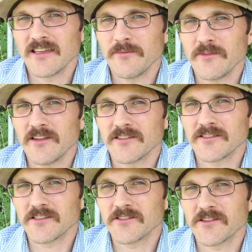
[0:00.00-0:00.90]
Him and his
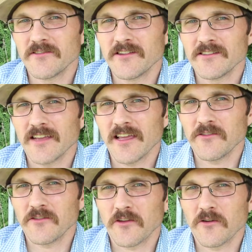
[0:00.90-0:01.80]
sister and his aunt
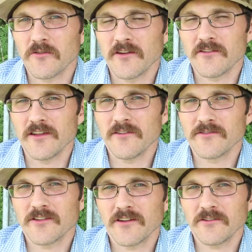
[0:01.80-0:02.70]
used to go there
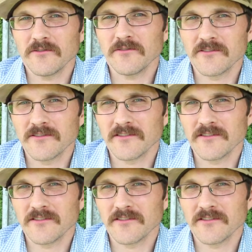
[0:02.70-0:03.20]
years ago.